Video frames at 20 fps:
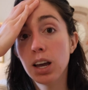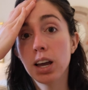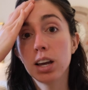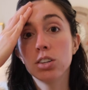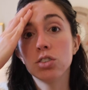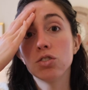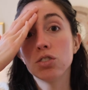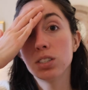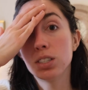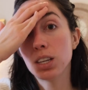
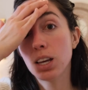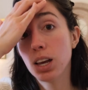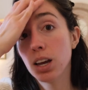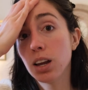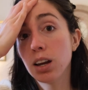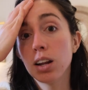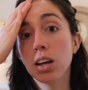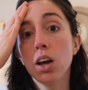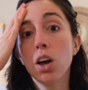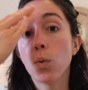And she
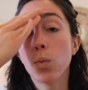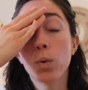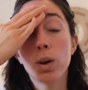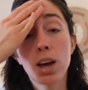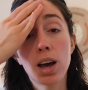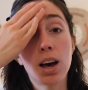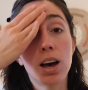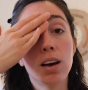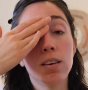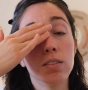said, we
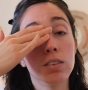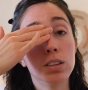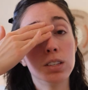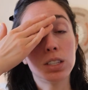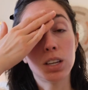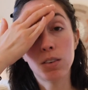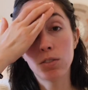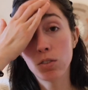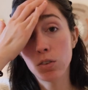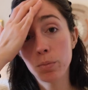have
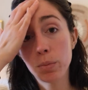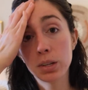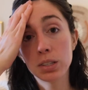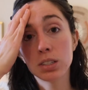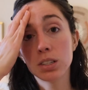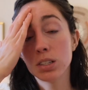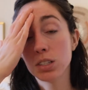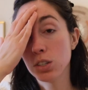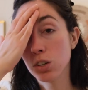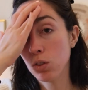several
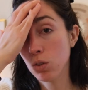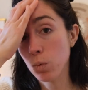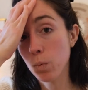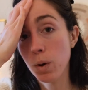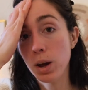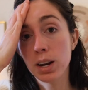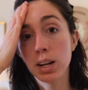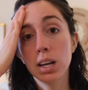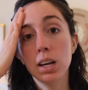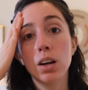months until the
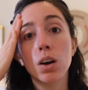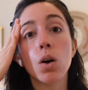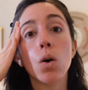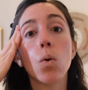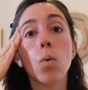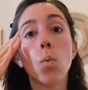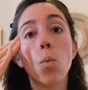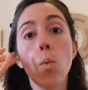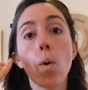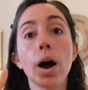wedding.
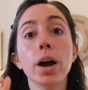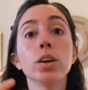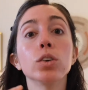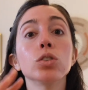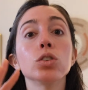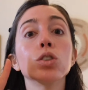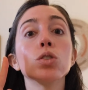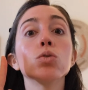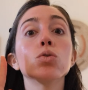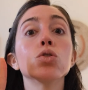Why
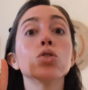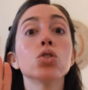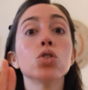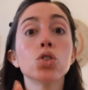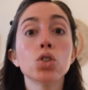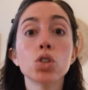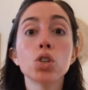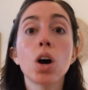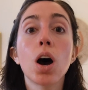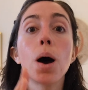don't you
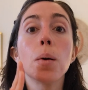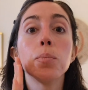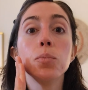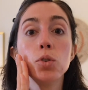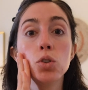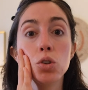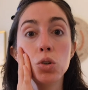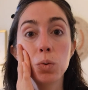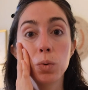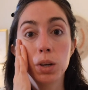
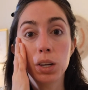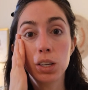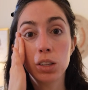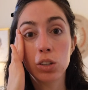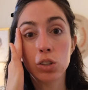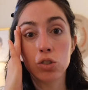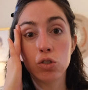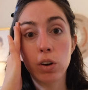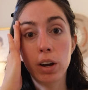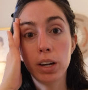stop doing
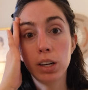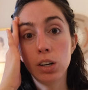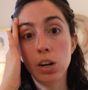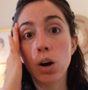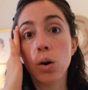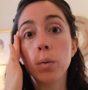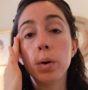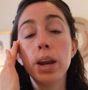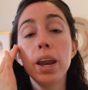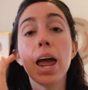the
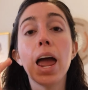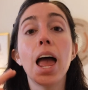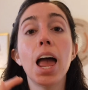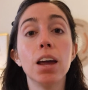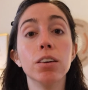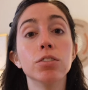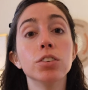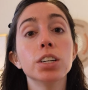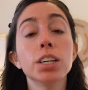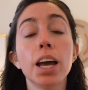tretinoin
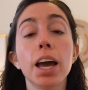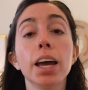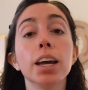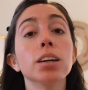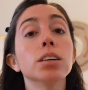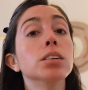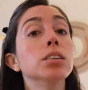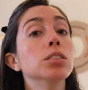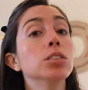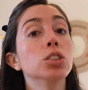every
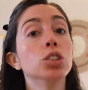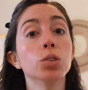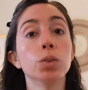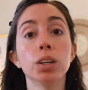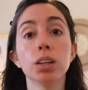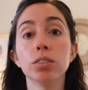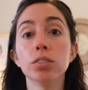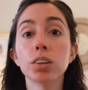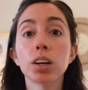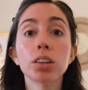day, do it
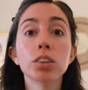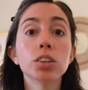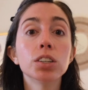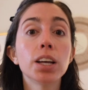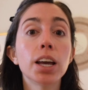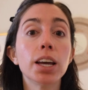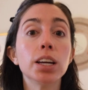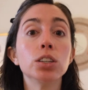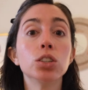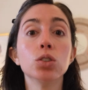every other
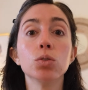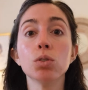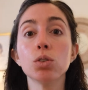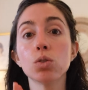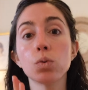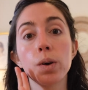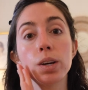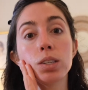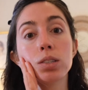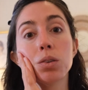day, do it
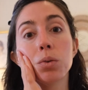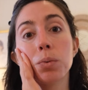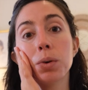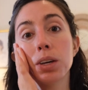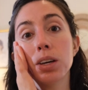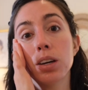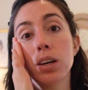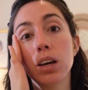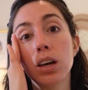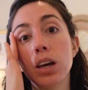twice a
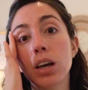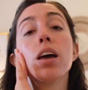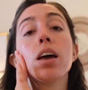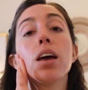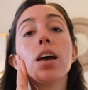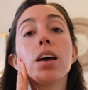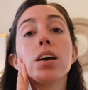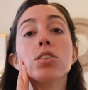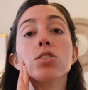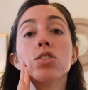week,
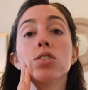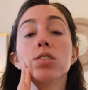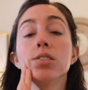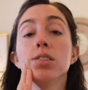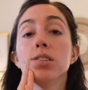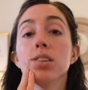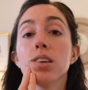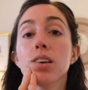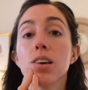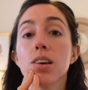and just
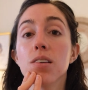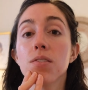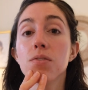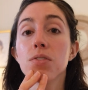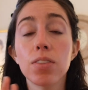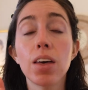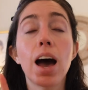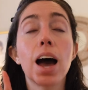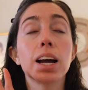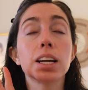see if
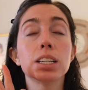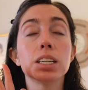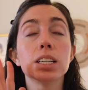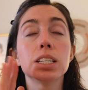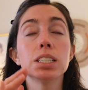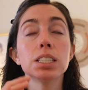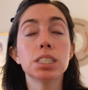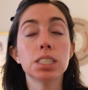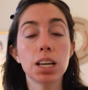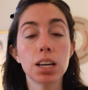the
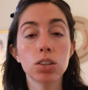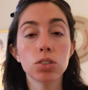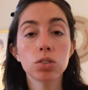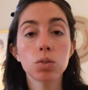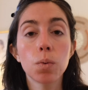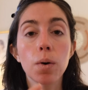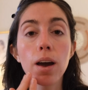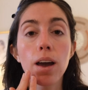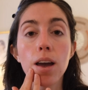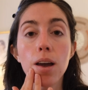acne stays
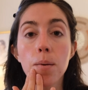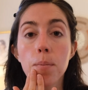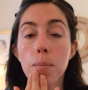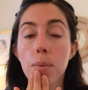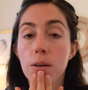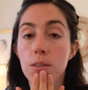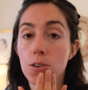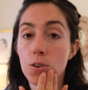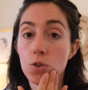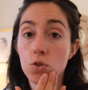away,
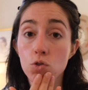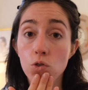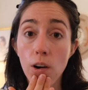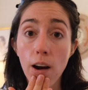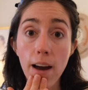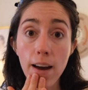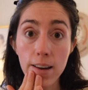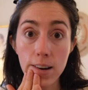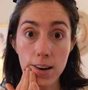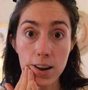but the
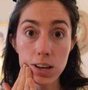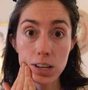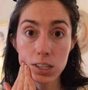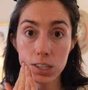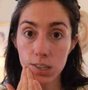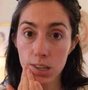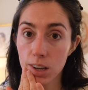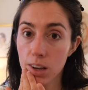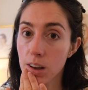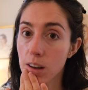
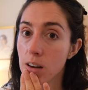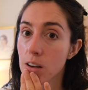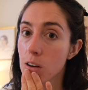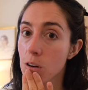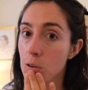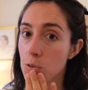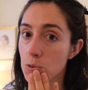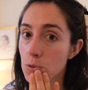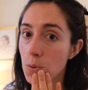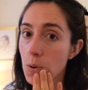dryness
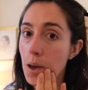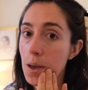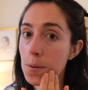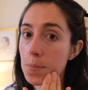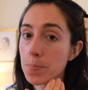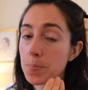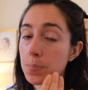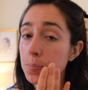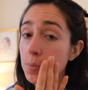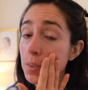goes away.
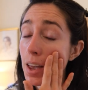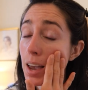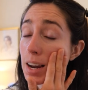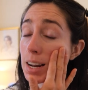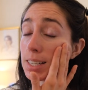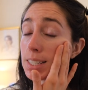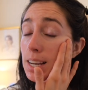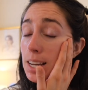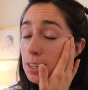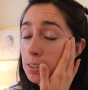And
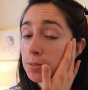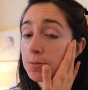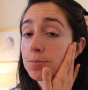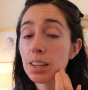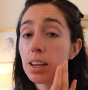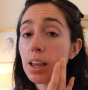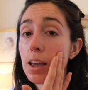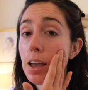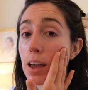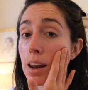it did.
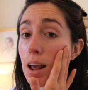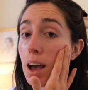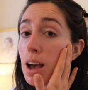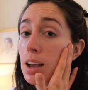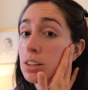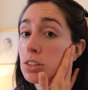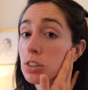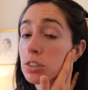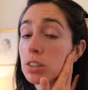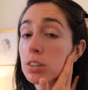And I
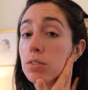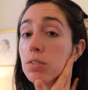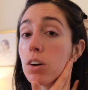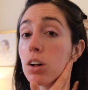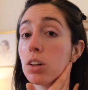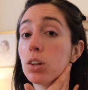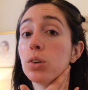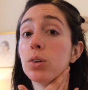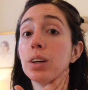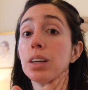started
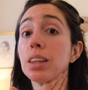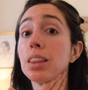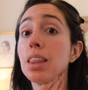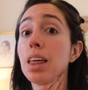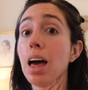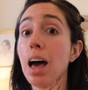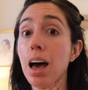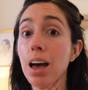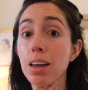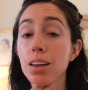following
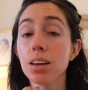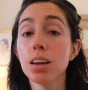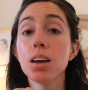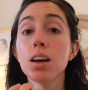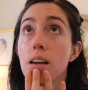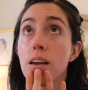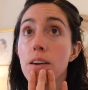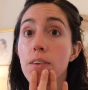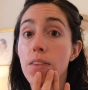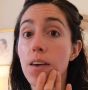that,
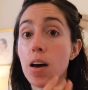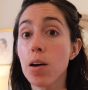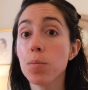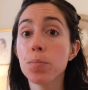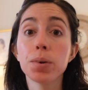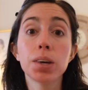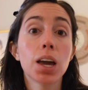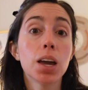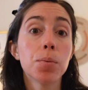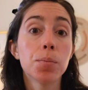and that
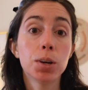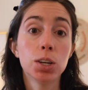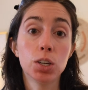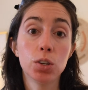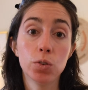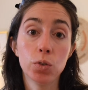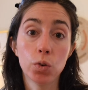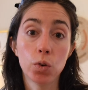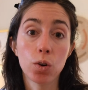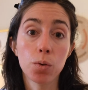became my
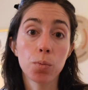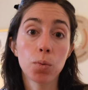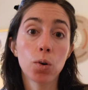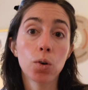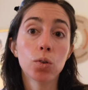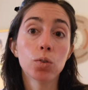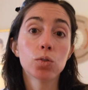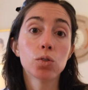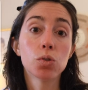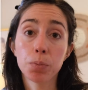new
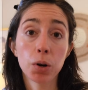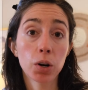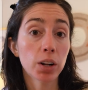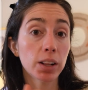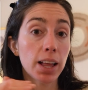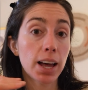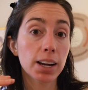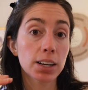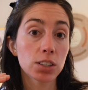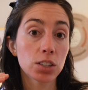normal.
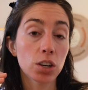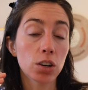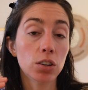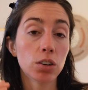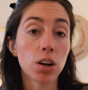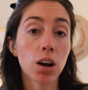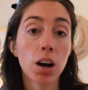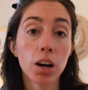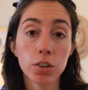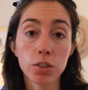Spironolactone,
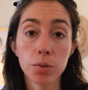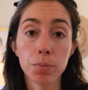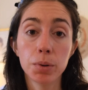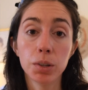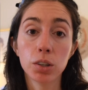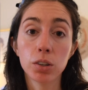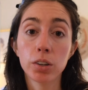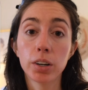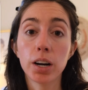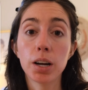100
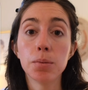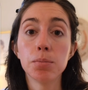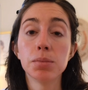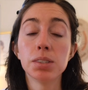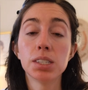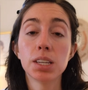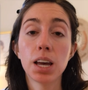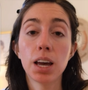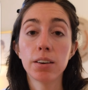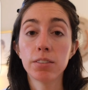
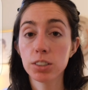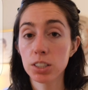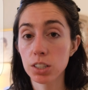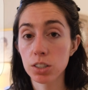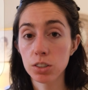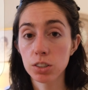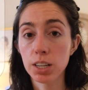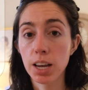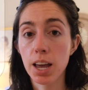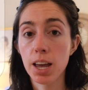milligrams every
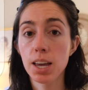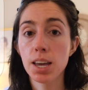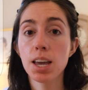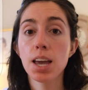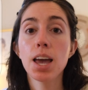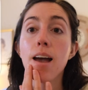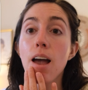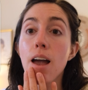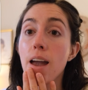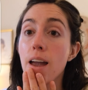single day,
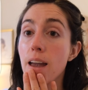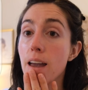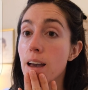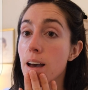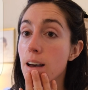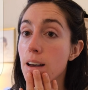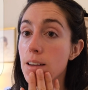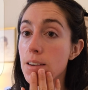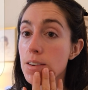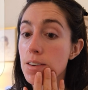
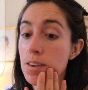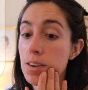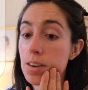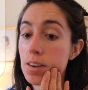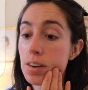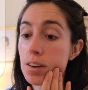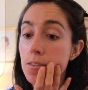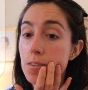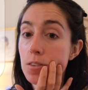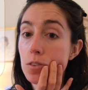and
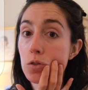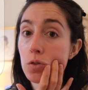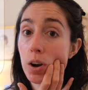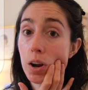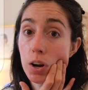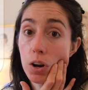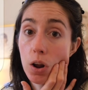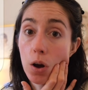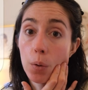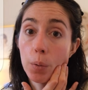
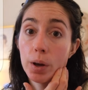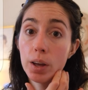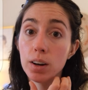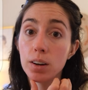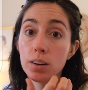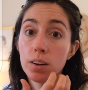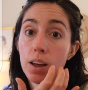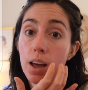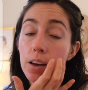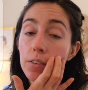
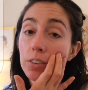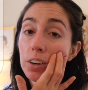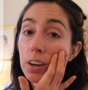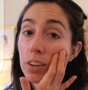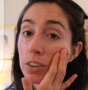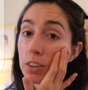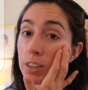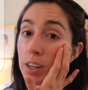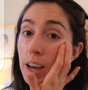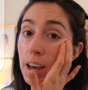tretinoin every
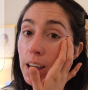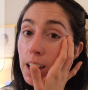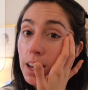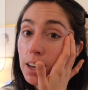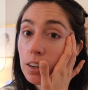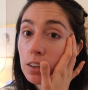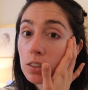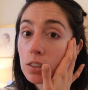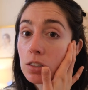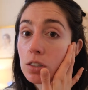other
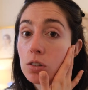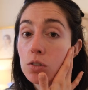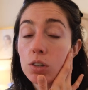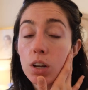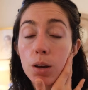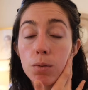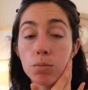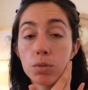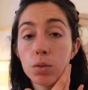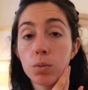day, 2
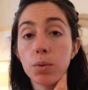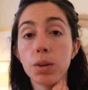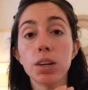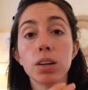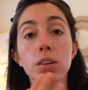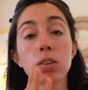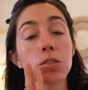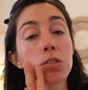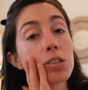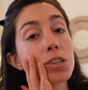times a
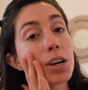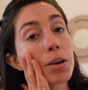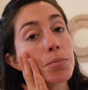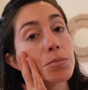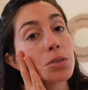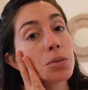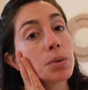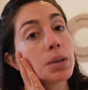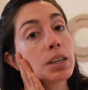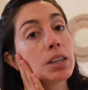week, 3
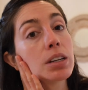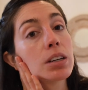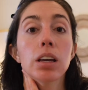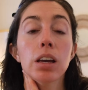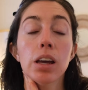times a week.